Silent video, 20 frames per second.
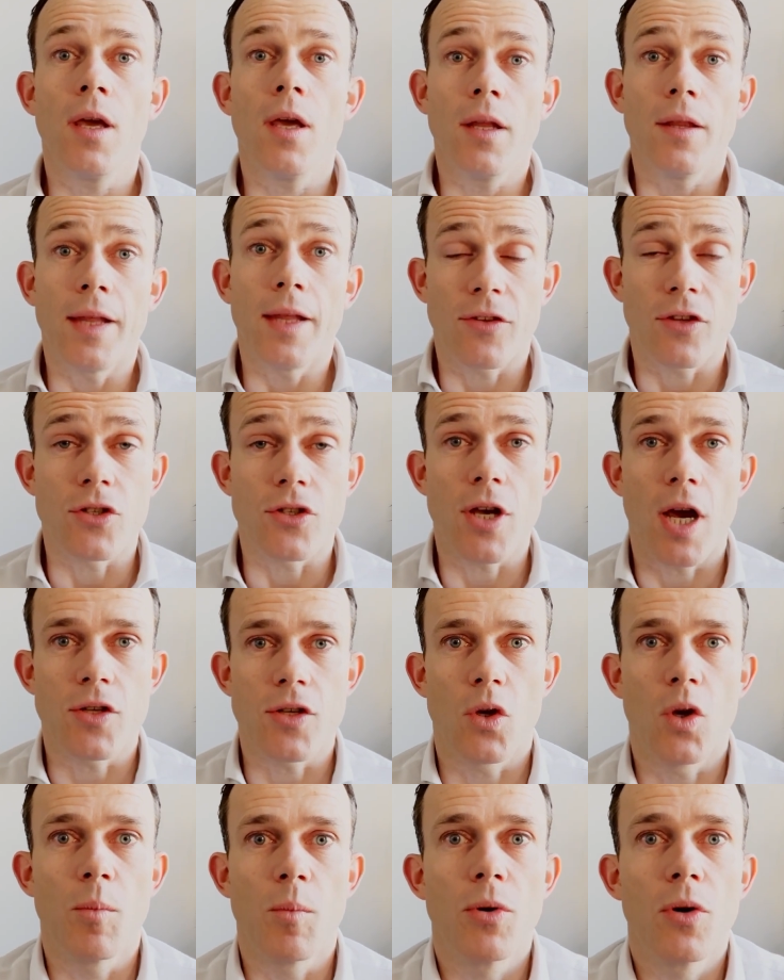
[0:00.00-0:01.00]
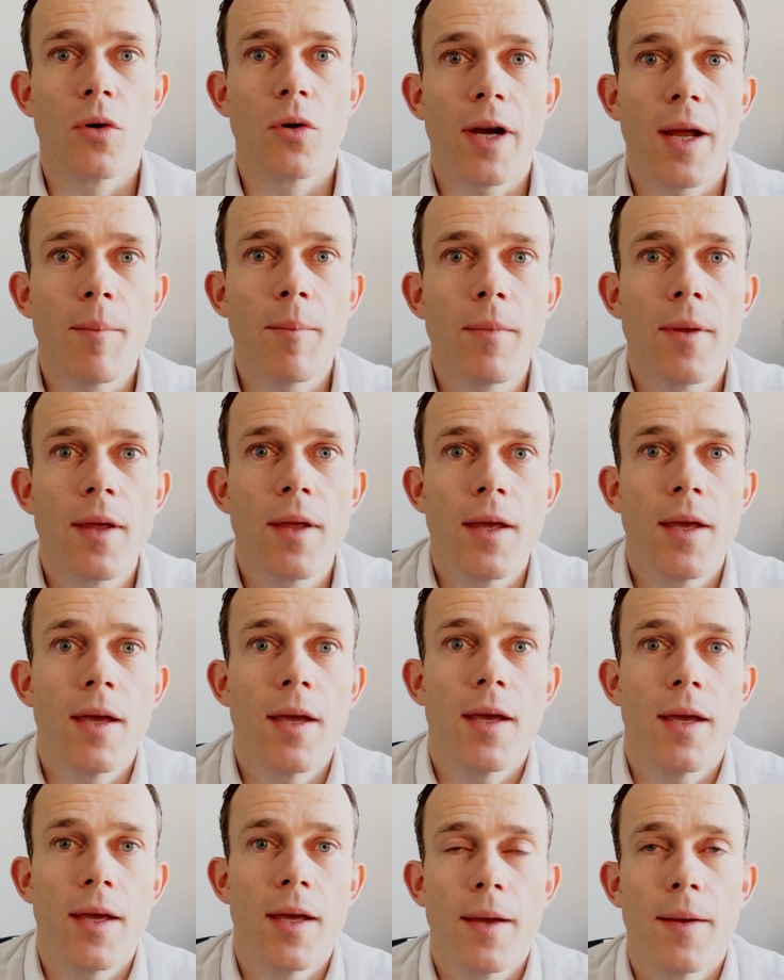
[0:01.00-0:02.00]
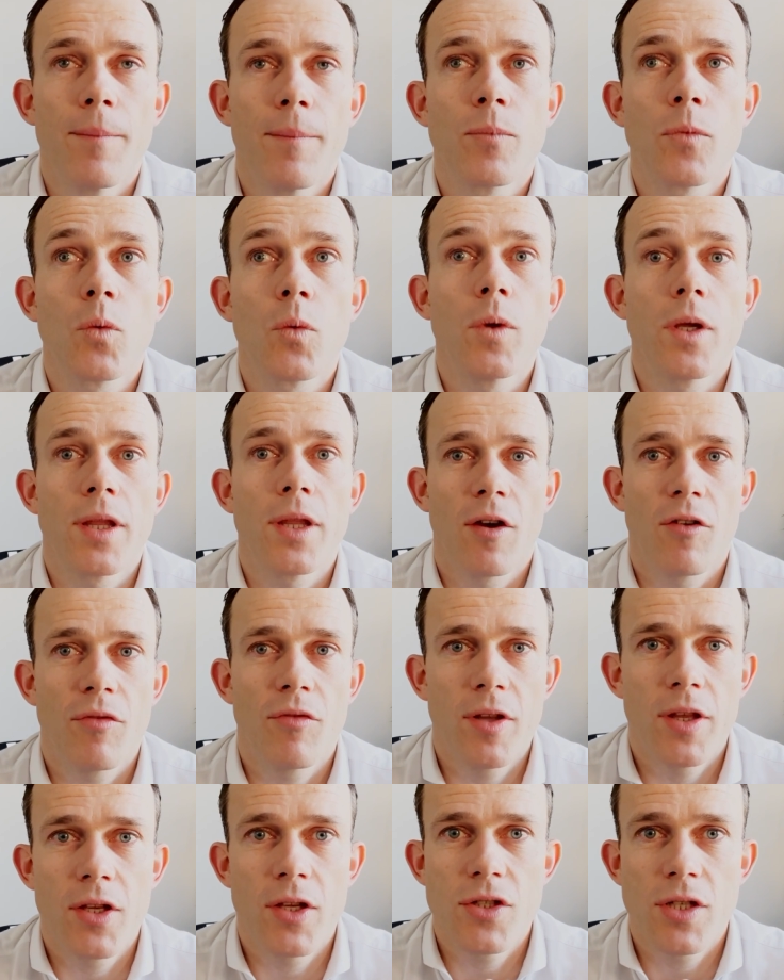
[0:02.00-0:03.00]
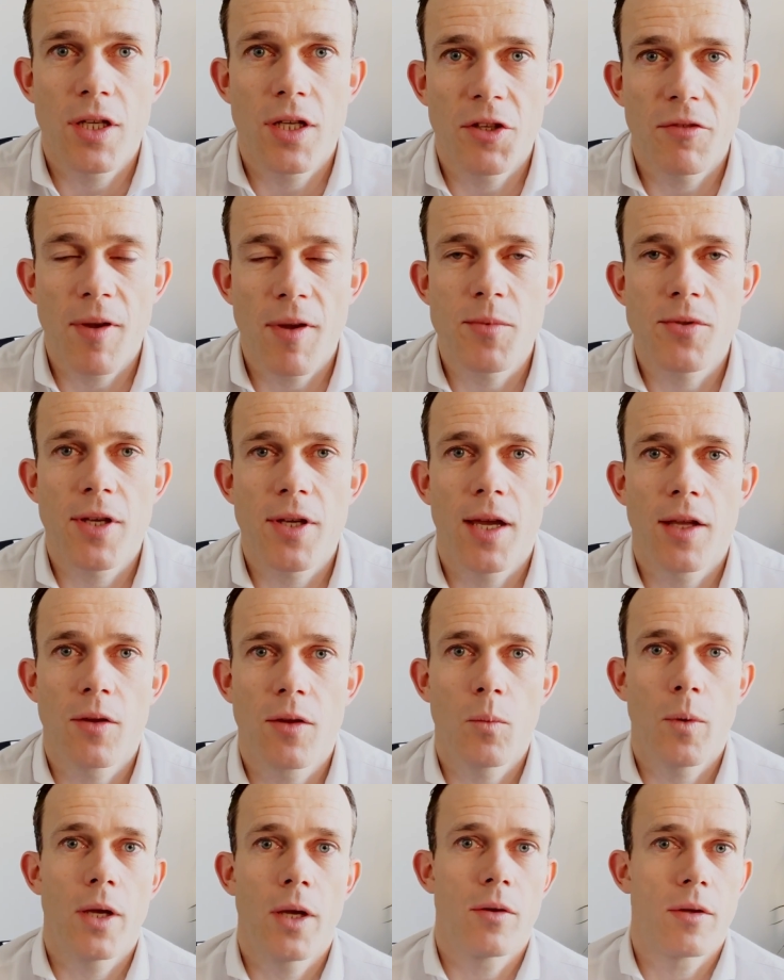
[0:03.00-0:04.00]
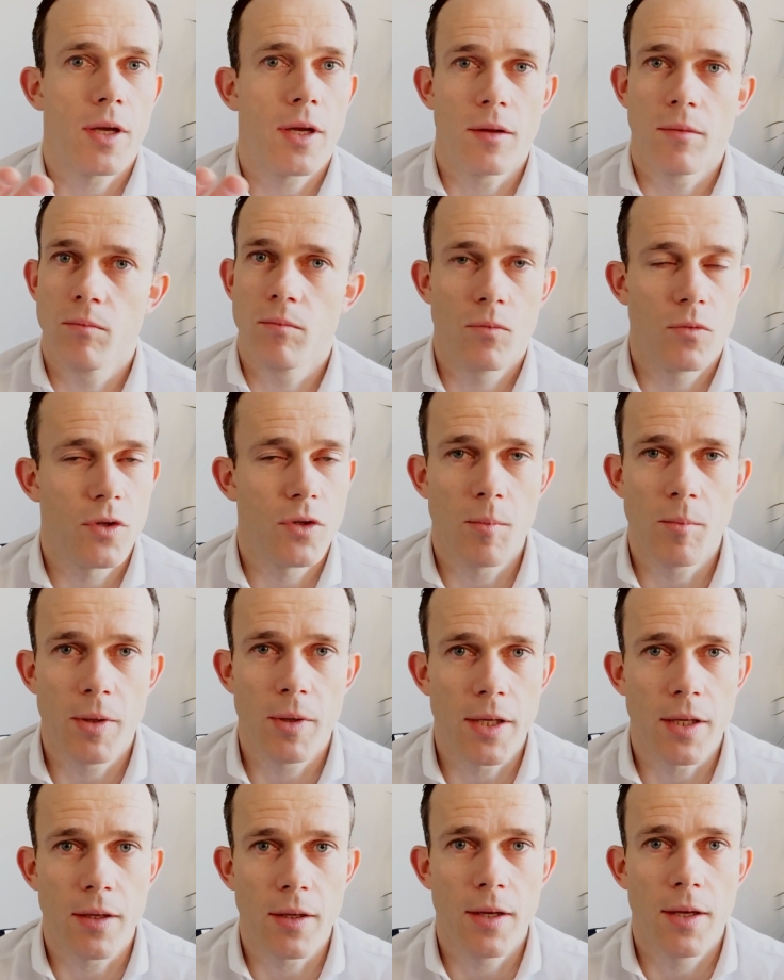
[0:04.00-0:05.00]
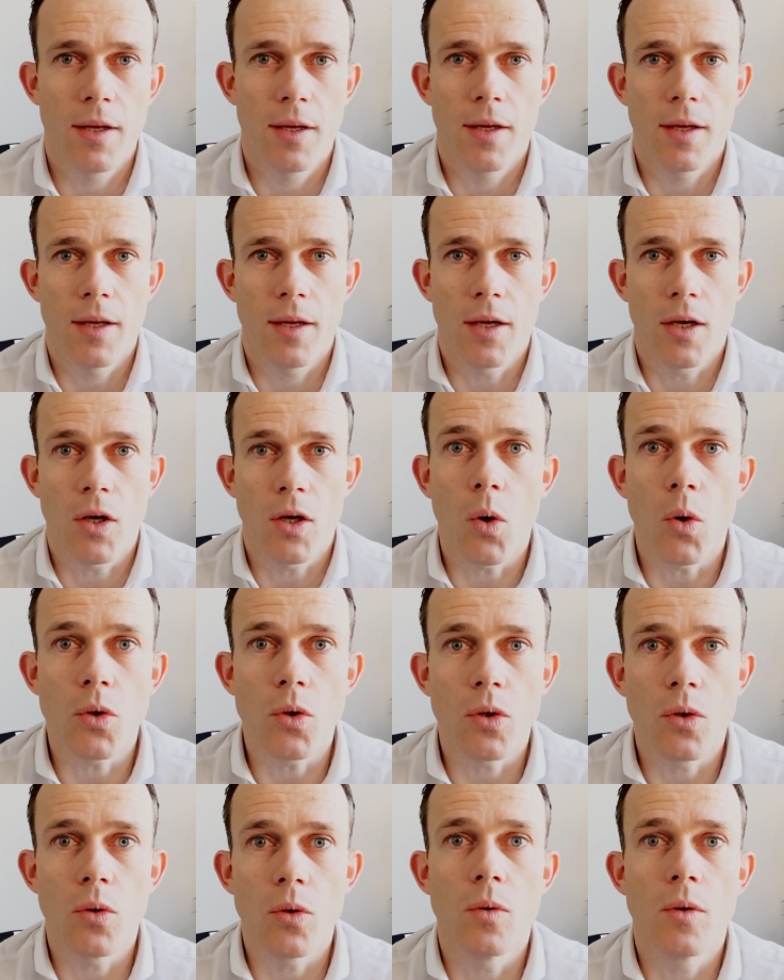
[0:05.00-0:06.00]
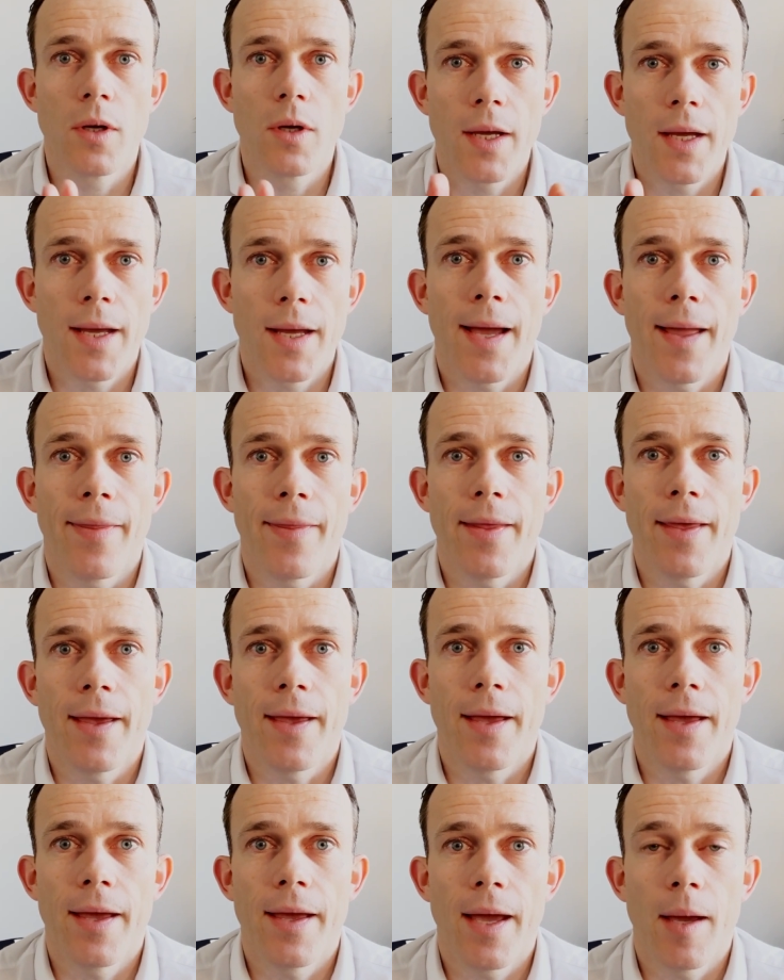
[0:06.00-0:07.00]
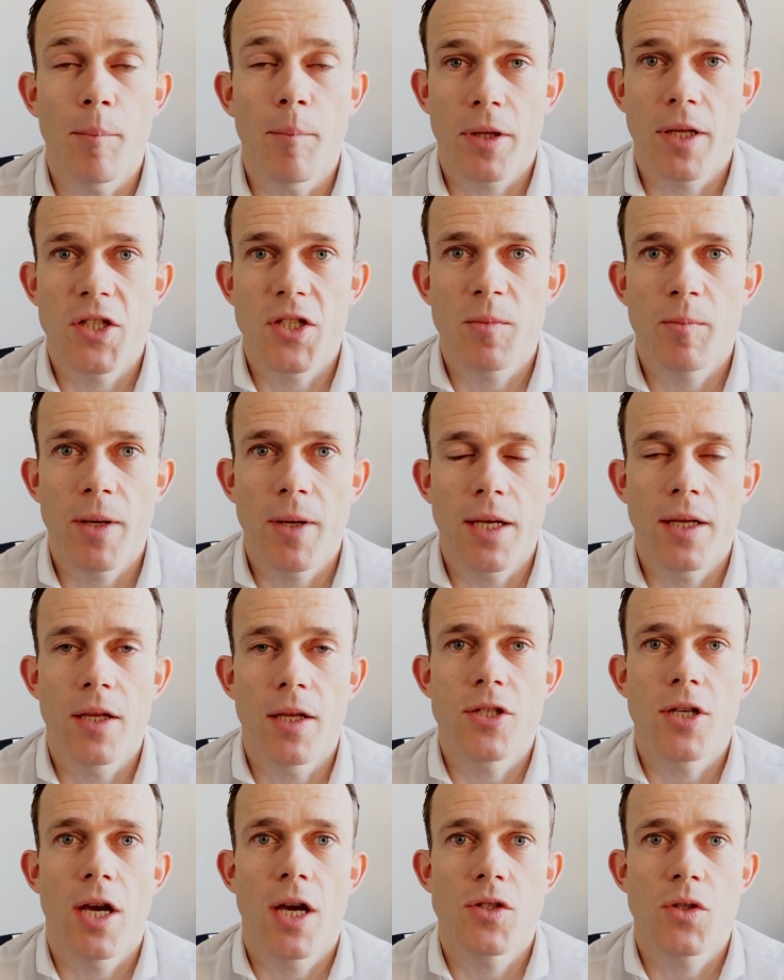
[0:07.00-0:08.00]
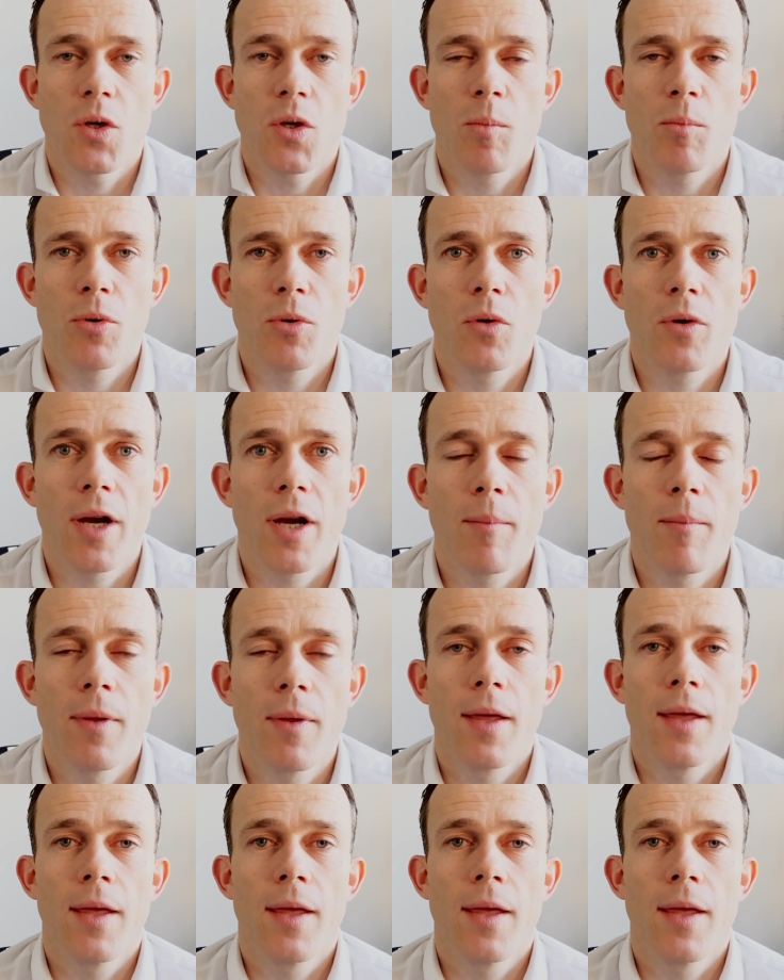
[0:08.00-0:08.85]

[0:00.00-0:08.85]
That's the Caiz Earn program. Um, we're now finishing the website where you can simply go to and and participate in the Caiz Earn program.